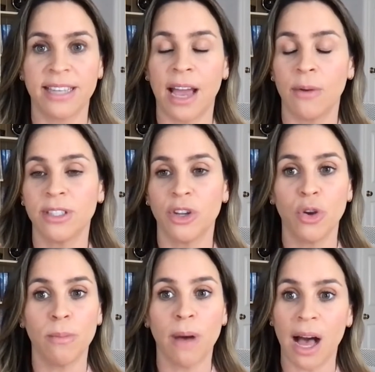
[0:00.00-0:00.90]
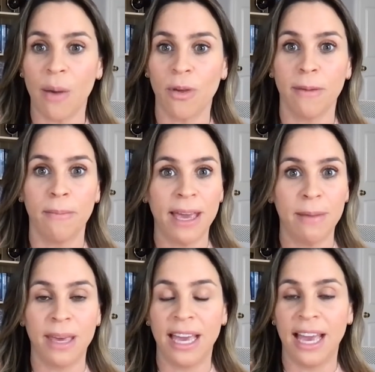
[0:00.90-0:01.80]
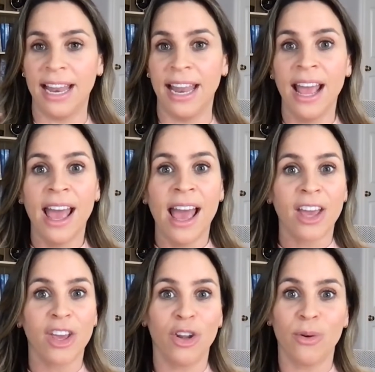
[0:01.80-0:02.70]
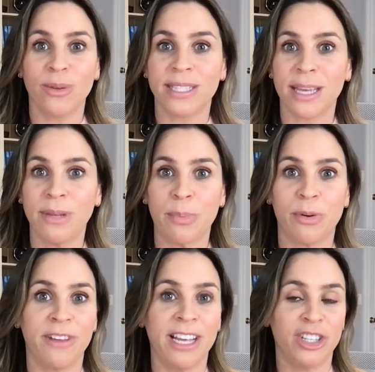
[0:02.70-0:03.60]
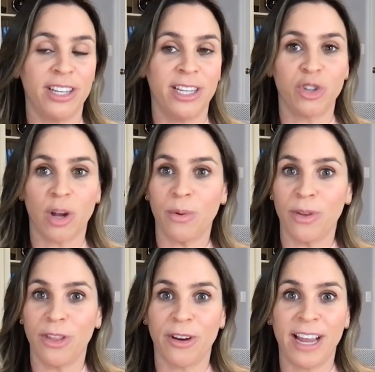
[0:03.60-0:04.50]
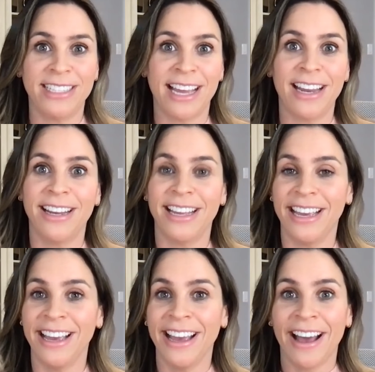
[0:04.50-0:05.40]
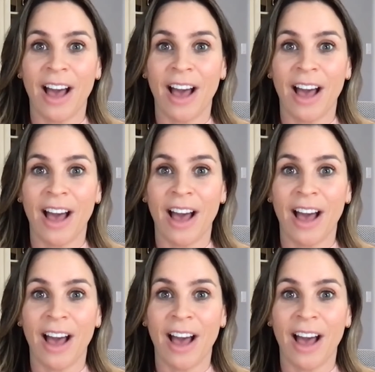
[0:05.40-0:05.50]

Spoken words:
I was a new mom with a baby, and sleep deprivation and trouble with your identity.